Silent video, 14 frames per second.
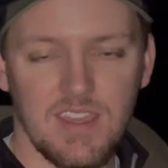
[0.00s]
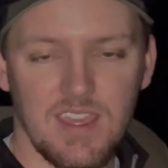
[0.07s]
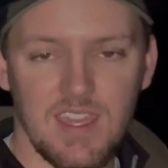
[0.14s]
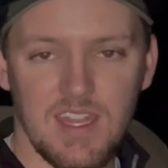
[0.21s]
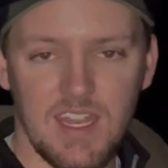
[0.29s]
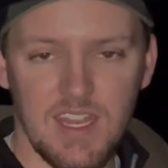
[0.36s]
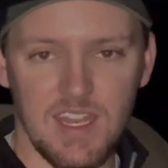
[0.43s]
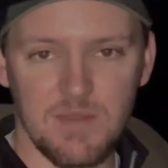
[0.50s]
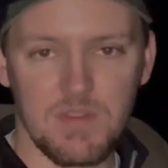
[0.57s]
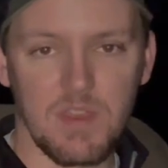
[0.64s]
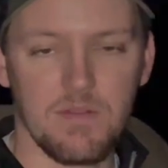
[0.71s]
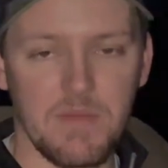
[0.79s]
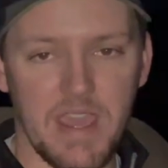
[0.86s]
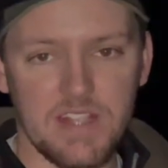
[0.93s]
and ended up
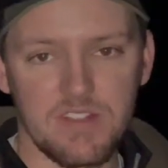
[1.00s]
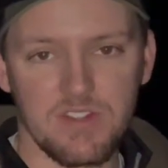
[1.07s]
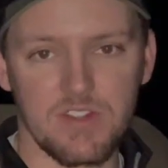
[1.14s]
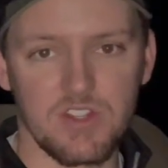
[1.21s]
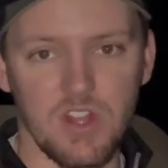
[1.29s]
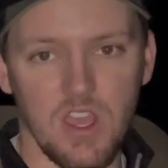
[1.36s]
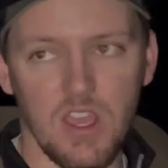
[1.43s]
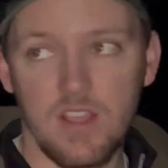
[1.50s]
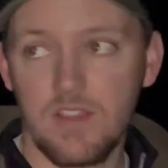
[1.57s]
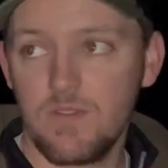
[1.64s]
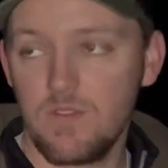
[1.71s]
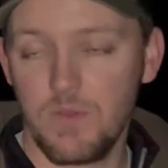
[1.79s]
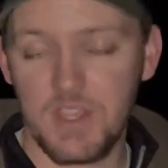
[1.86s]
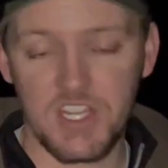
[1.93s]
coming back to the truck.
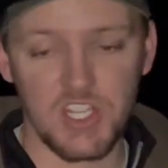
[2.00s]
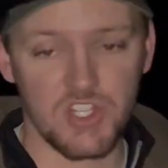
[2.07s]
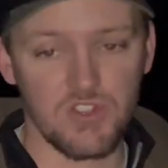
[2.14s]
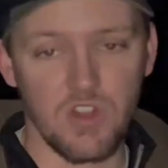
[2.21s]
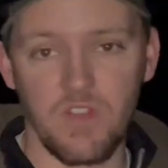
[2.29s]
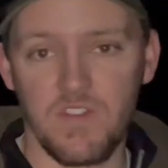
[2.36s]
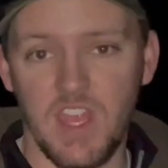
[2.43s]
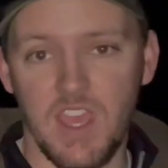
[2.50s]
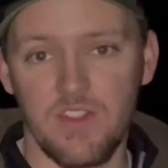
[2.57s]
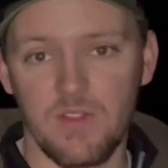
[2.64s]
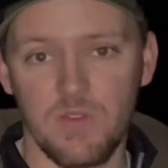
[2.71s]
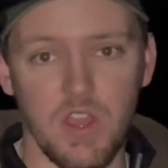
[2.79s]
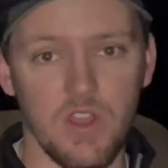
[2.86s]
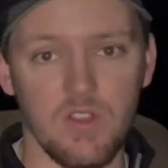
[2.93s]
Well, we just drove down
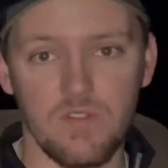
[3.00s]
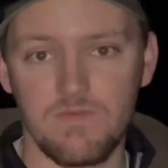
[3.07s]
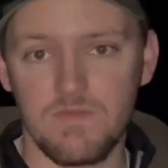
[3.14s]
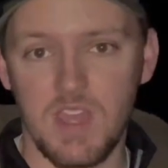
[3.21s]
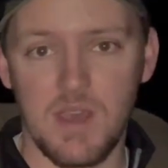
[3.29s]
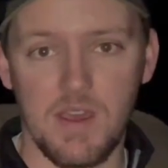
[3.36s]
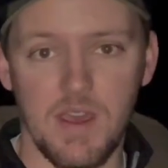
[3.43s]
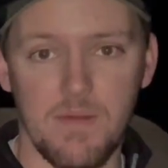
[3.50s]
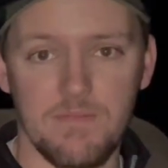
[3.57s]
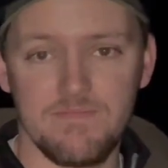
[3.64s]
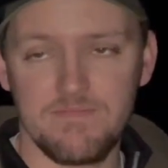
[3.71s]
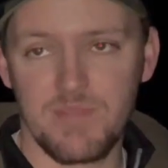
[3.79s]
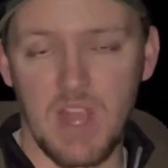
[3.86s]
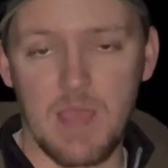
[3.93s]
the road
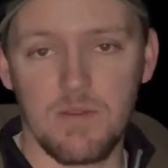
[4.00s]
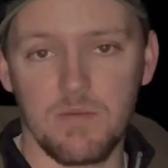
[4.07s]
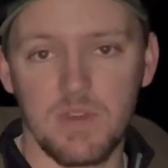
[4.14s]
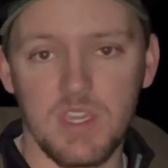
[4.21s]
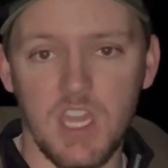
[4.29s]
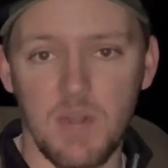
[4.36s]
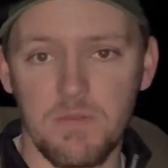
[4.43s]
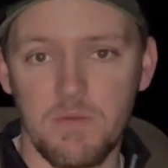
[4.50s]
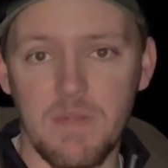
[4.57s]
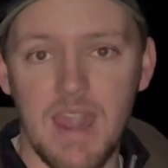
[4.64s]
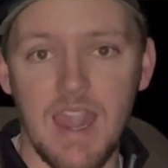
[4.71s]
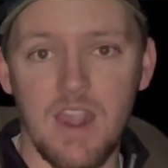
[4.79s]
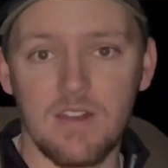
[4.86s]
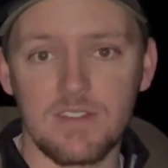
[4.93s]
probably a couple
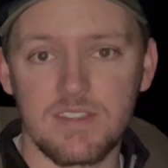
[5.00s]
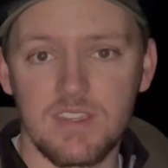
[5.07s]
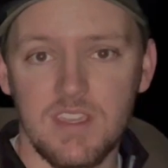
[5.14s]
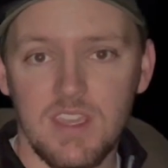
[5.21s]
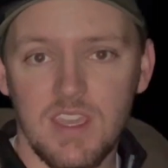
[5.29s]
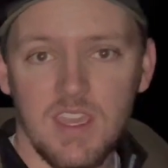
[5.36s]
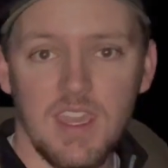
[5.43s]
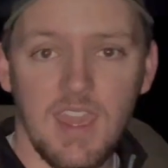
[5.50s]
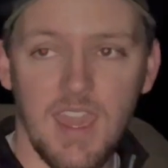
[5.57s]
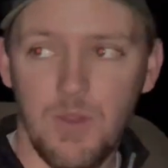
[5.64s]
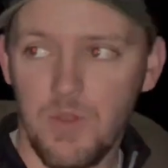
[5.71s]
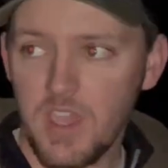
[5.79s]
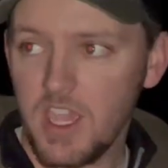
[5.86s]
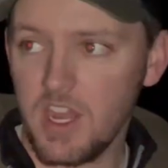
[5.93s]
miles,
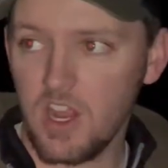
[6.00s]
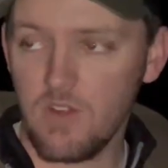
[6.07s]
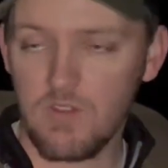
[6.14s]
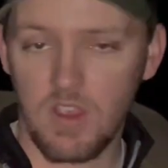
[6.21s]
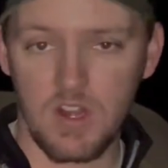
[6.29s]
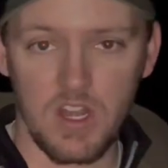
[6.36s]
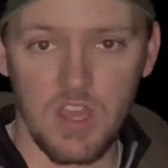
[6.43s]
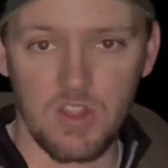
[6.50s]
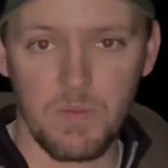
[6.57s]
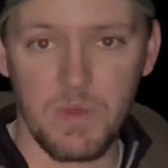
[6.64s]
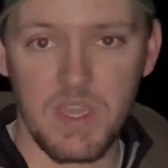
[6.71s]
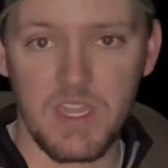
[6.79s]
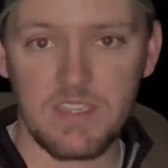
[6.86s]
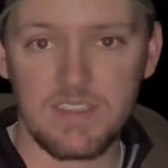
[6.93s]
and we cut over on another
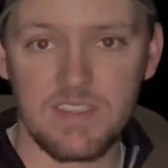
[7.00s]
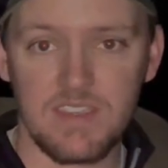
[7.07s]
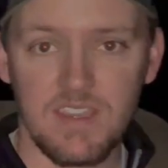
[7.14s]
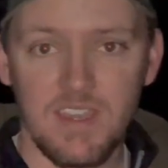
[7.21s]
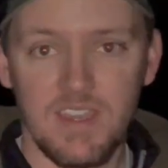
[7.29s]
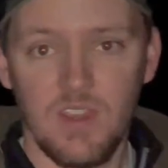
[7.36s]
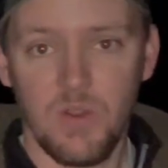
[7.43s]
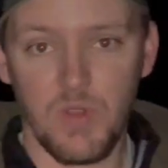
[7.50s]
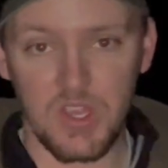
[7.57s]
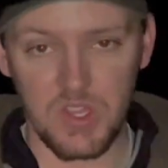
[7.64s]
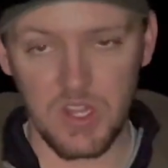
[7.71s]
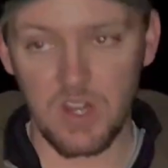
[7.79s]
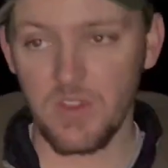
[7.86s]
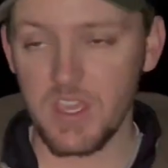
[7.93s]
piece. We
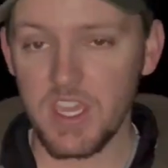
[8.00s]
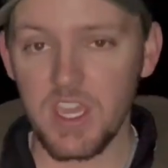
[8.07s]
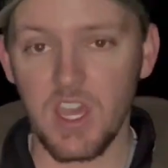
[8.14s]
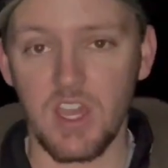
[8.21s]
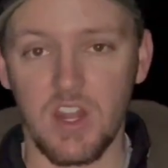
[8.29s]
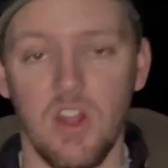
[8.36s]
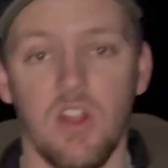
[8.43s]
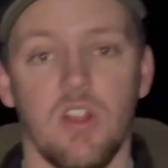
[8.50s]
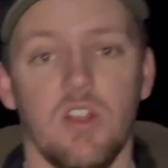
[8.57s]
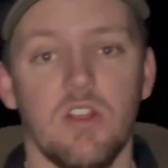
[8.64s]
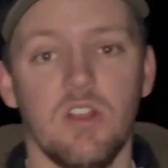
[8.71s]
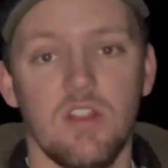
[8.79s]
literally cut her